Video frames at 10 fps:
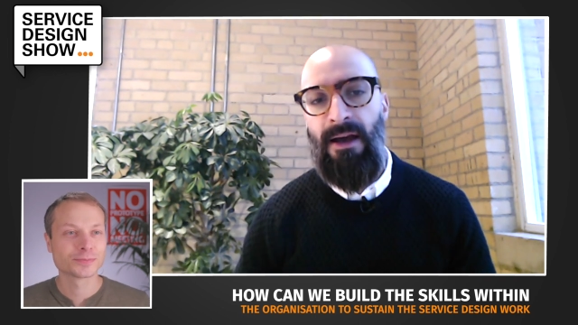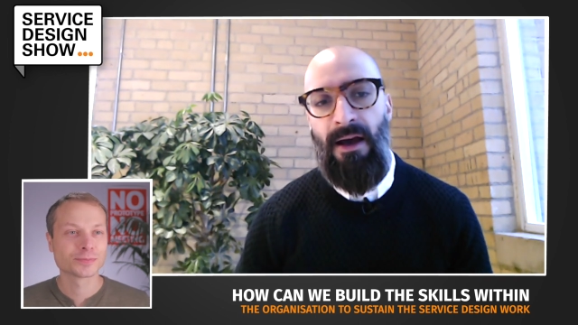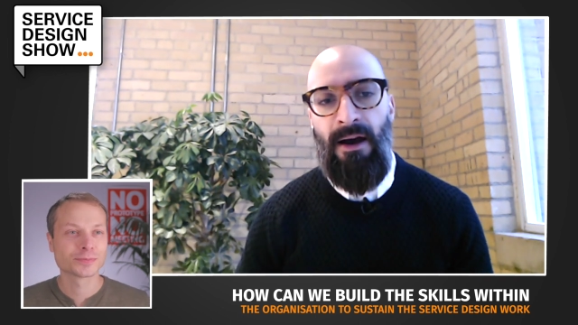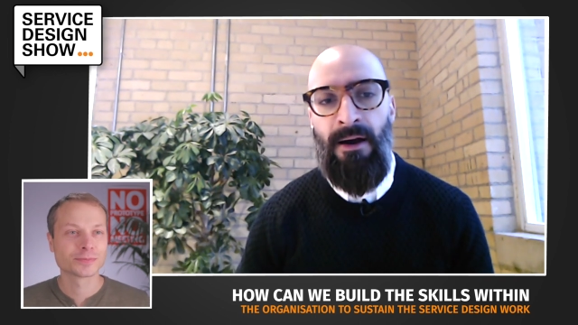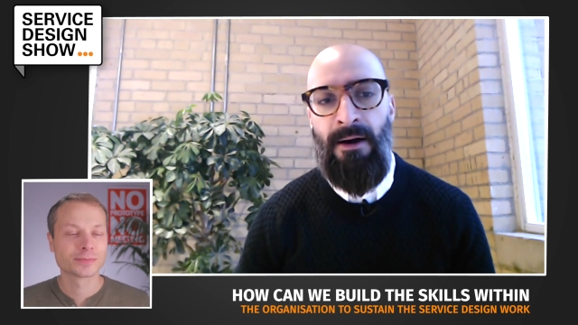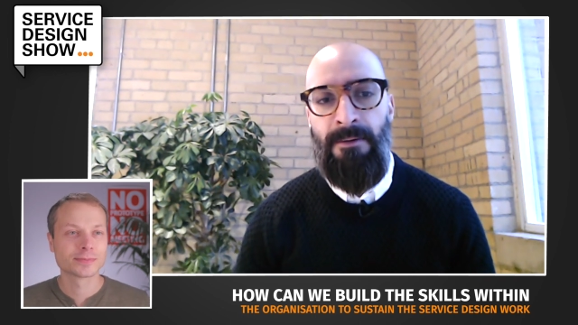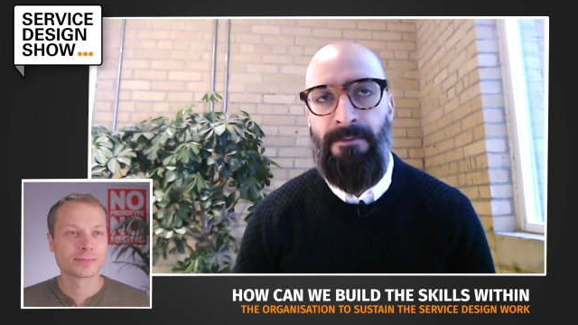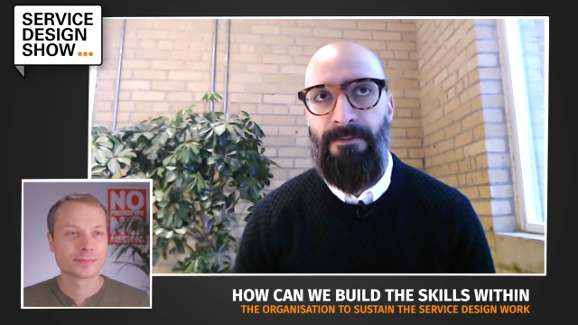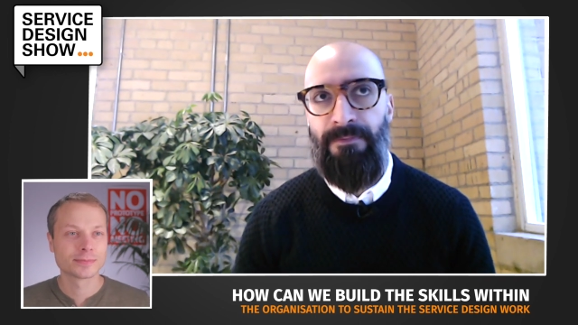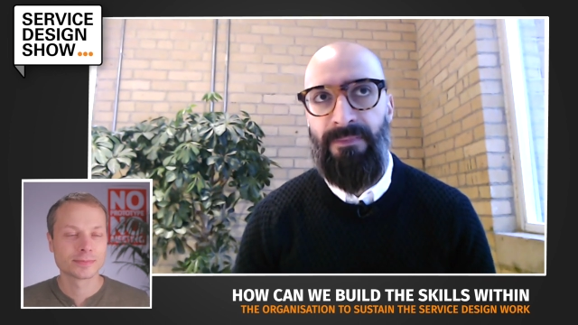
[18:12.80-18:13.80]

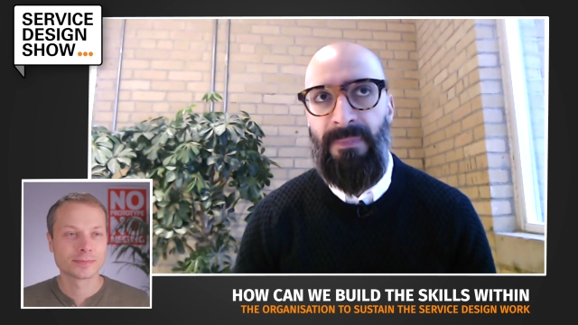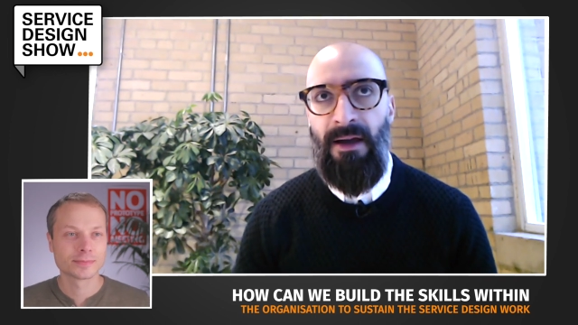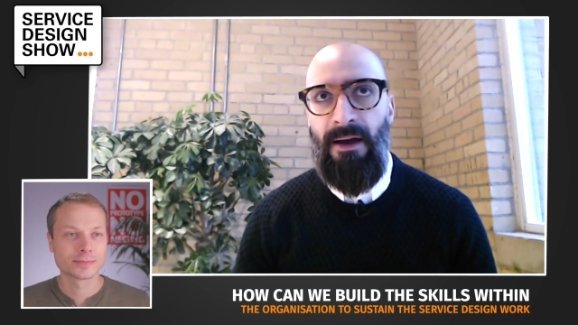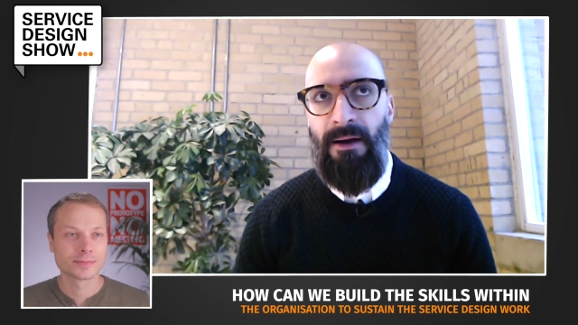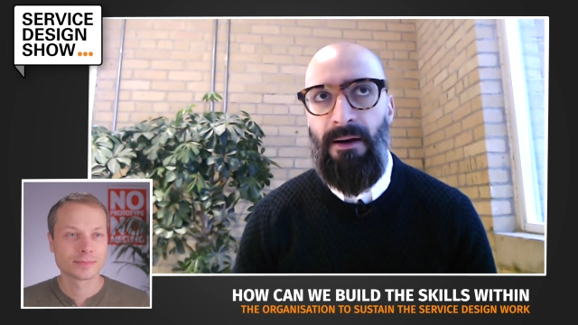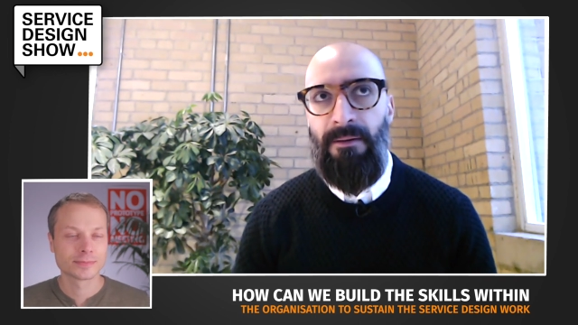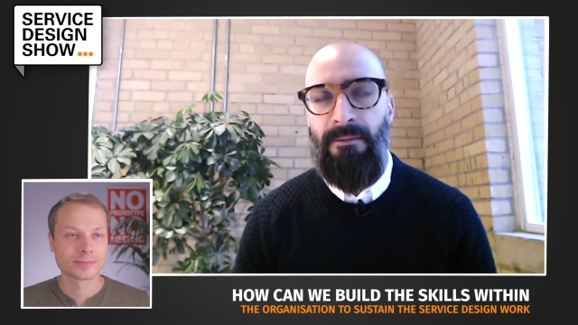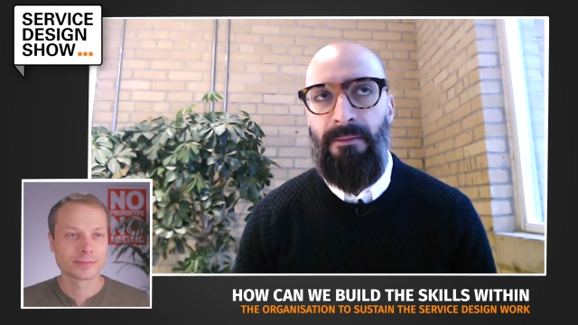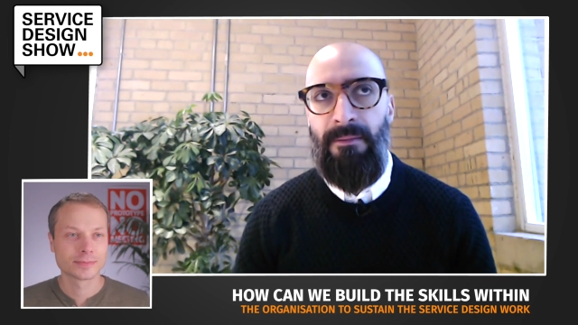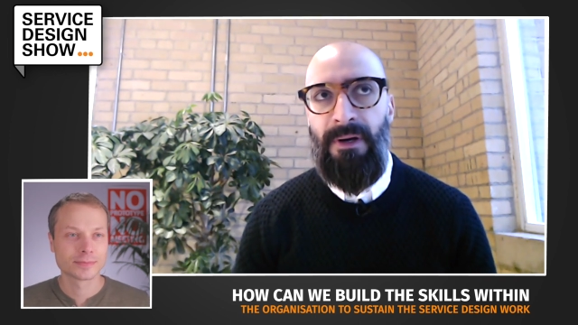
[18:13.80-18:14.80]
Speaker 1: Um,
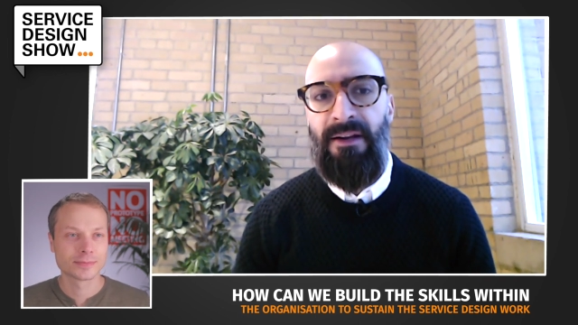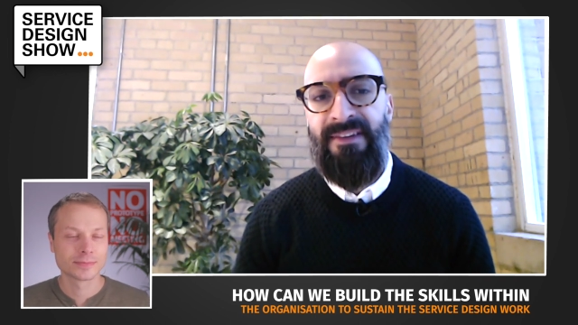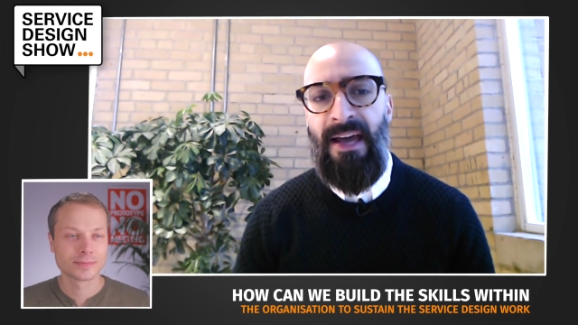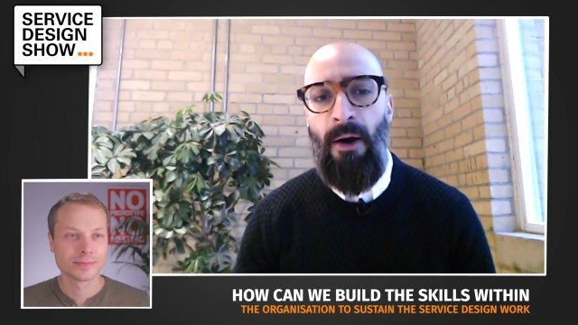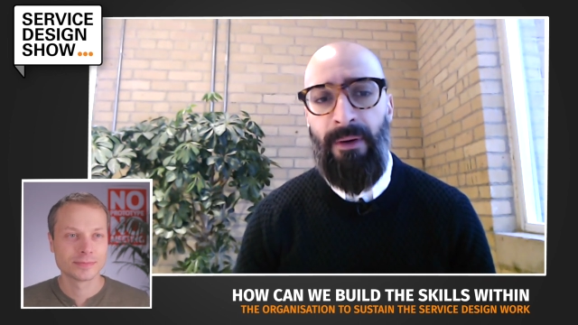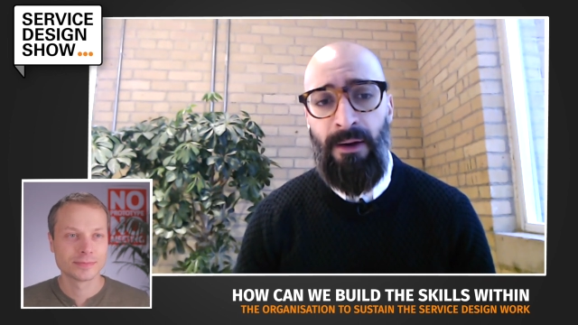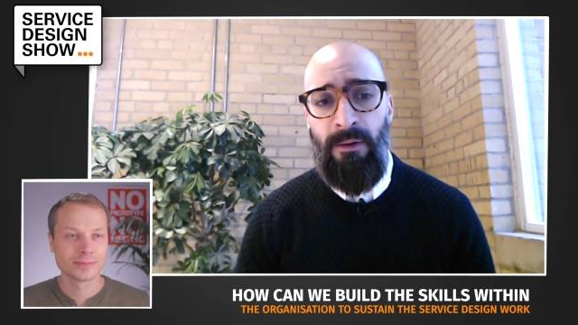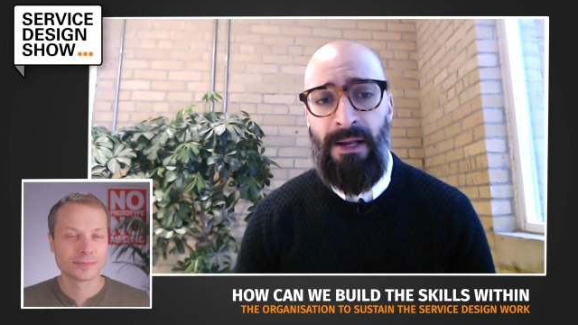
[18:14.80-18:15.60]
I'm gonna say how can we